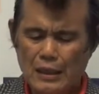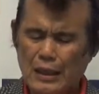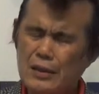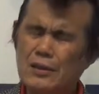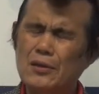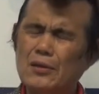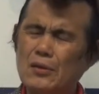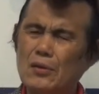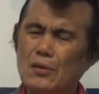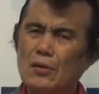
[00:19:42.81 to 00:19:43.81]
in the
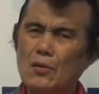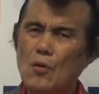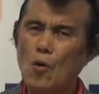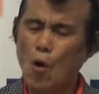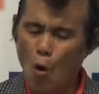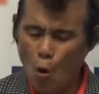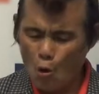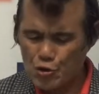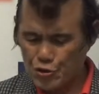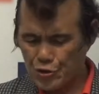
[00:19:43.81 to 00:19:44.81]

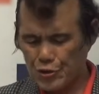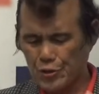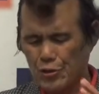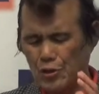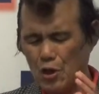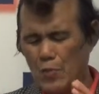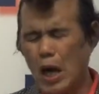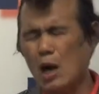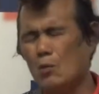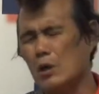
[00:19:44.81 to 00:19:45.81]
course of
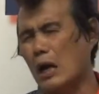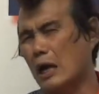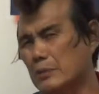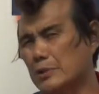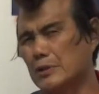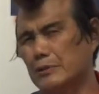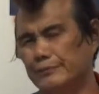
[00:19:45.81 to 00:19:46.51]
our lives,